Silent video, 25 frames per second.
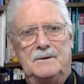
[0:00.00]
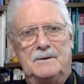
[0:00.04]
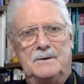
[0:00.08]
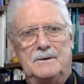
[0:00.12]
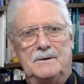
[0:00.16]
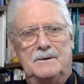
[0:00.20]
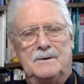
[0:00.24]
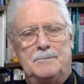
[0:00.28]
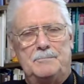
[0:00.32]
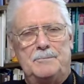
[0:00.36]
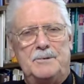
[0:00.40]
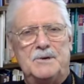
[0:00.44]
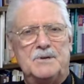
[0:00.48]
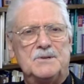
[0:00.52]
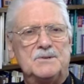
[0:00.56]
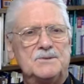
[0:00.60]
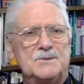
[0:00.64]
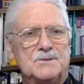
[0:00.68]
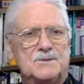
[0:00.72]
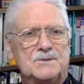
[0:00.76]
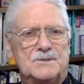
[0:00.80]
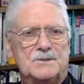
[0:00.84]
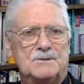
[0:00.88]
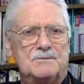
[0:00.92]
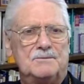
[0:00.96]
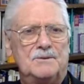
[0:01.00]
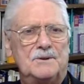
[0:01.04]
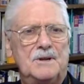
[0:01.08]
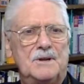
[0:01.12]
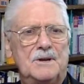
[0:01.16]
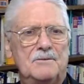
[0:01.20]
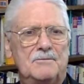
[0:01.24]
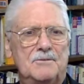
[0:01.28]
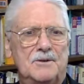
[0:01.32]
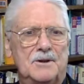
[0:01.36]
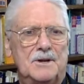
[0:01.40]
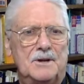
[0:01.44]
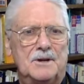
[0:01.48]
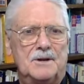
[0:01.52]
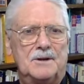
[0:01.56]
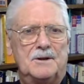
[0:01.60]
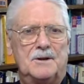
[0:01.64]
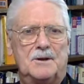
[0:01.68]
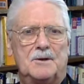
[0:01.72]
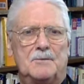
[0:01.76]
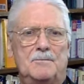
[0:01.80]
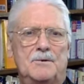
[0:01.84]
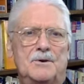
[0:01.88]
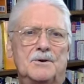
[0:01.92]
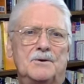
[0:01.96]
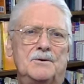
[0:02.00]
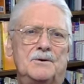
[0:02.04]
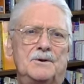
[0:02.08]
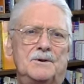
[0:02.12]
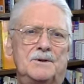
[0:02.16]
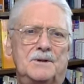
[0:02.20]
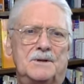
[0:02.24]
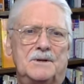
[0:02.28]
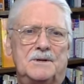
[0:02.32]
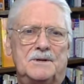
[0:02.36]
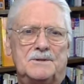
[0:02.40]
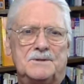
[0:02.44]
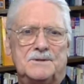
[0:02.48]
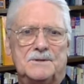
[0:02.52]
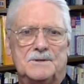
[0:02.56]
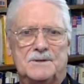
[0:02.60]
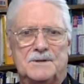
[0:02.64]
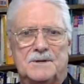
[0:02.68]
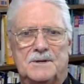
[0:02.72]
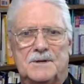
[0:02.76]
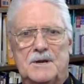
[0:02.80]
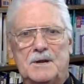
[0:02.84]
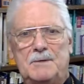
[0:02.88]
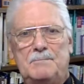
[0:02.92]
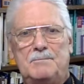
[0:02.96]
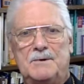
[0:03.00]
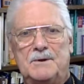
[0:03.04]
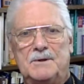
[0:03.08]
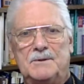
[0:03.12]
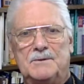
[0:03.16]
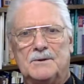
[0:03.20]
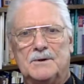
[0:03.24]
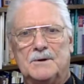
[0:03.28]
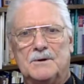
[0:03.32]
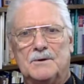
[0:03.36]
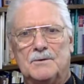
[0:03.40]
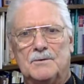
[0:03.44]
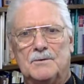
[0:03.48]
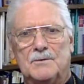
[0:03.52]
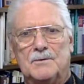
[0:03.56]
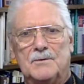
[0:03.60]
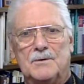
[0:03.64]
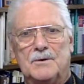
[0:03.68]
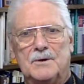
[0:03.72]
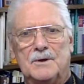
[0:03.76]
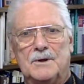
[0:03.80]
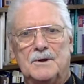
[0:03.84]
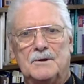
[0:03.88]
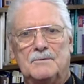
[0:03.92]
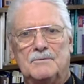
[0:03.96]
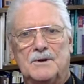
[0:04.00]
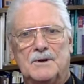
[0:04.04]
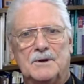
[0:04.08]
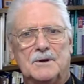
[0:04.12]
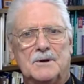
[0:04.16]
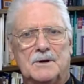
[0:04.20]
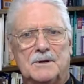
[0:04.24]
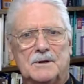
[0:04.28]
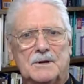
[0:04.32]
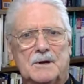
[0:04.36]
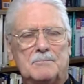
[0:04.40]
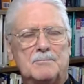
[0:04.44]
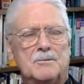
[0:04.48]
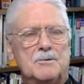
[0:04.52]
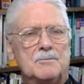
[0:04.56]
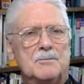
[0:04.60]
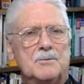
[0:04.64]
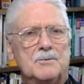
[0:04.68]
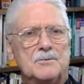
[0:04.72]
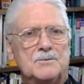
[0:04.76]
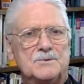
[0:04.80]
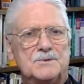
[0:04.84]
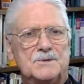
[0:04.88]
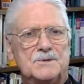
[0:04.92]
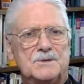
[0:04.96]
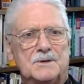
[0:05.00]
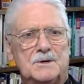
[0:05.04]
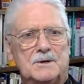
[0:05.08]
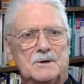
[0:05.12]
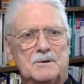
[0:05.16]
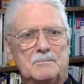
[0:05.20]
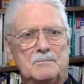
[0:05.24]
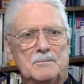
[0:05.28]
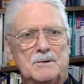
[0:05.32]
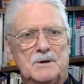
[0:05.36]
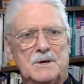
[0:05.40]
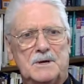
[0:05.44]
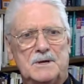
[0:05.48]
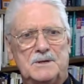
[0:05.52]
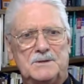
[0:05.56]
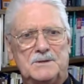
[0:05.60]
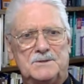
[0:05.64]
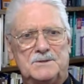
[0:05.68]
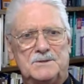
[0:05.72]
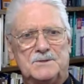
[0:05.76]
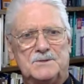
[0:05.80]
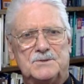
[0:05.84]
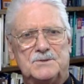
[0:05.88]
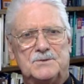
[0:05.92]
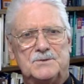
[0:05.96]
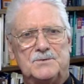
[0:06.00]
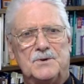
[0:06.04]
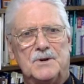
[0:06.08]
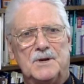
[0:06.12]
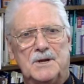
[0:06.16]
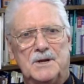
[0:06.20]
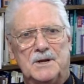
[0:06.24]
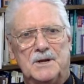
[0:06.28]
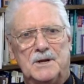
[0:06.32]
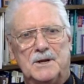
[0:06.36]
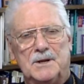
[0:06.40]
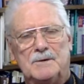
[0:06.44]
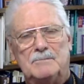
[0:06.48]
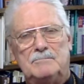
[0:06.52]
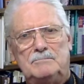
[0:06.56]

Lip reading: The business of living in communities and keeping the glory of God uppermost in our minds is tricky.